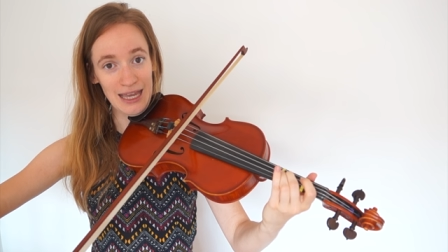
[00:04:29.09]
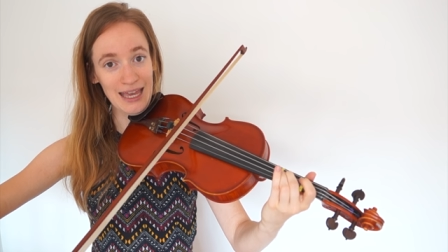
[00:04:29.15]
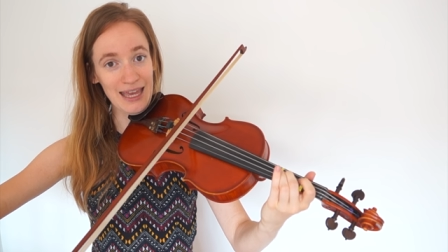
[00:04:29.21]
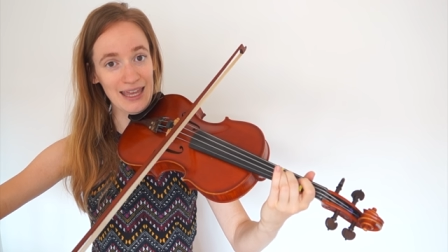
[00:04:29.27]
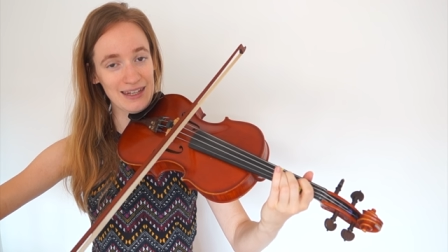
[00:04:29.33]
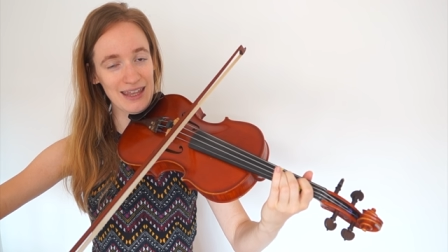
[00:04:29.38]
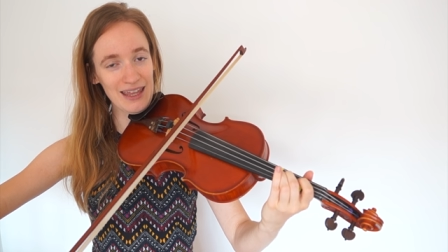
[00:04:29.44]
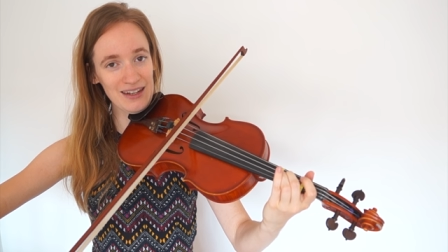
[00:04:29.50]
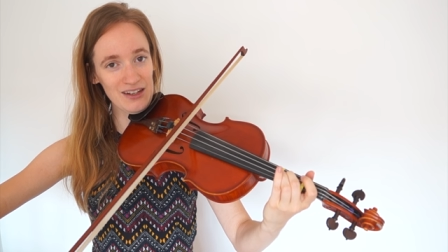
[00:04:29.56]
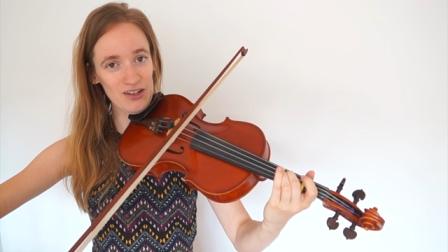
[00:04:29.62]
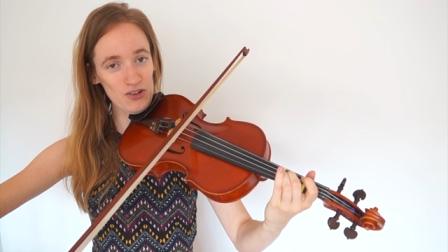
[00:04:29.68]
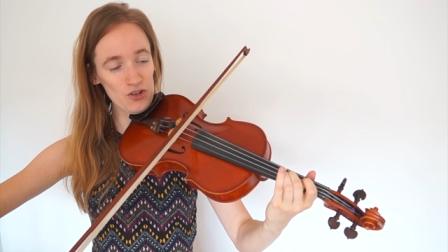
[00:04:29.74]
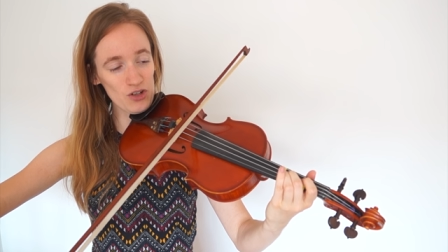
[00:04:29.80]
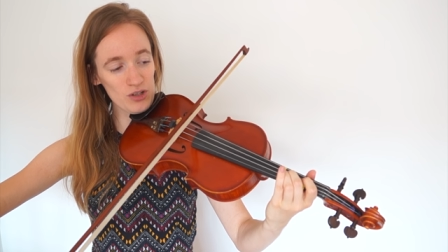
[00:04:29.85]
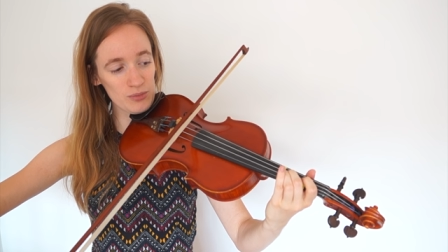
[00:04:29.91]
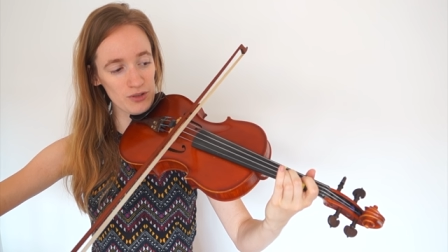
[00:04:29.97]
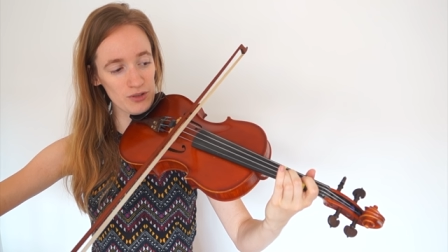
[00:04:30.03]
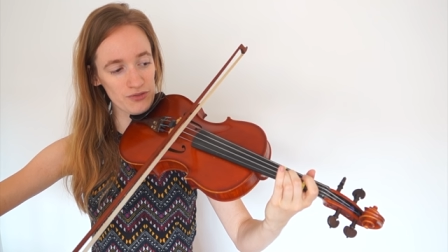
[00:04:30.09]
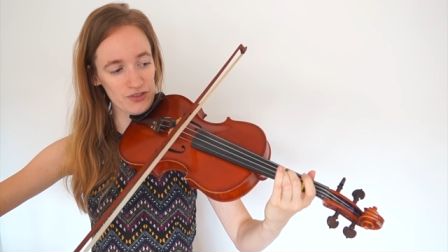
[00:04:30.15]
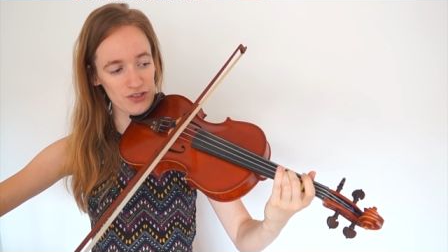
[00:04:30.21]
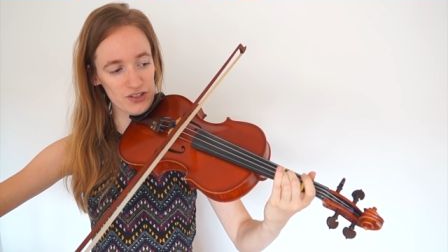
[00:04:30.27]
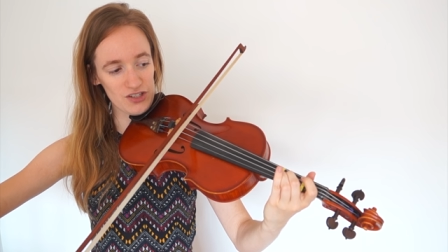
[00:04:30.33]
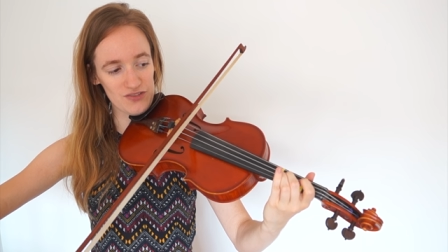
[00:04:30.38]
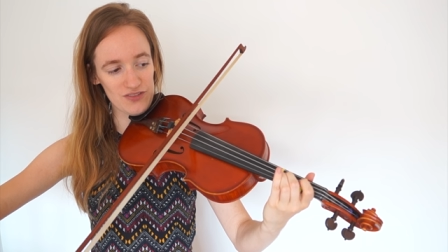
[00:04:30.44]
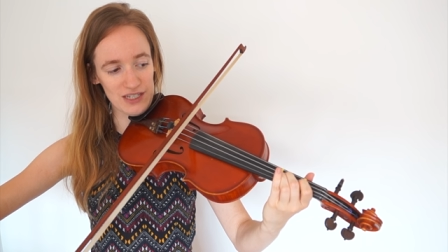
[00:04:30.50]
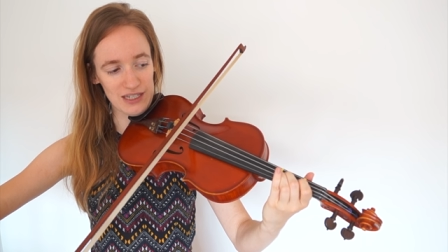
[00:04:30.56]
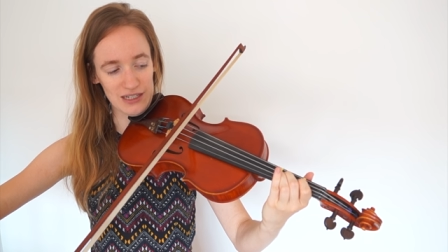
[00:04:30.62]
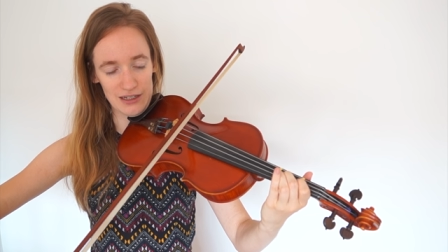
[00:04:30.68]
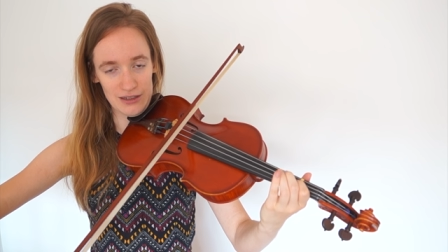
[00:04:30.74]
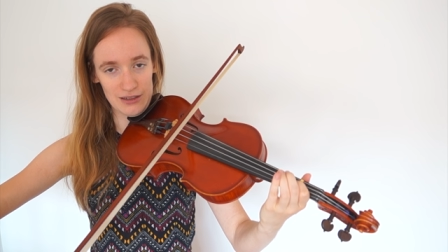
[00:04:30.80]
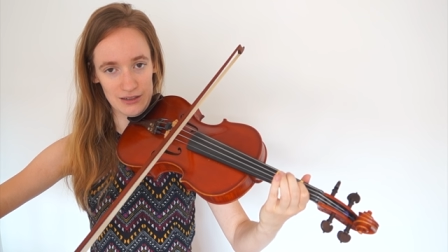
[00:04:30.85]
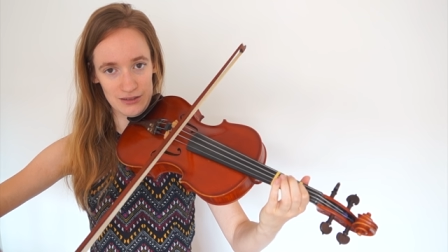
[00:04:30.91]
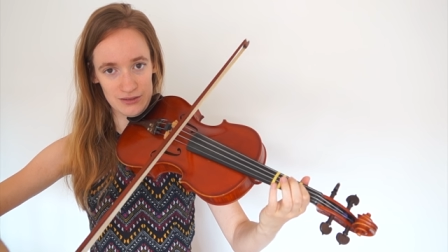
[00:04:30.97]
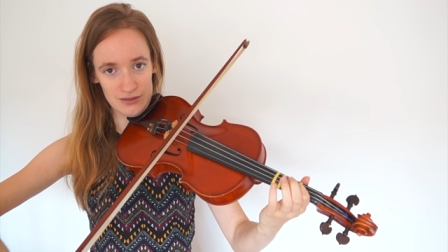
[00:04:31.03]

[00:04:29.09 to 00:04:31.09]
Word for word: and then a normal first finger.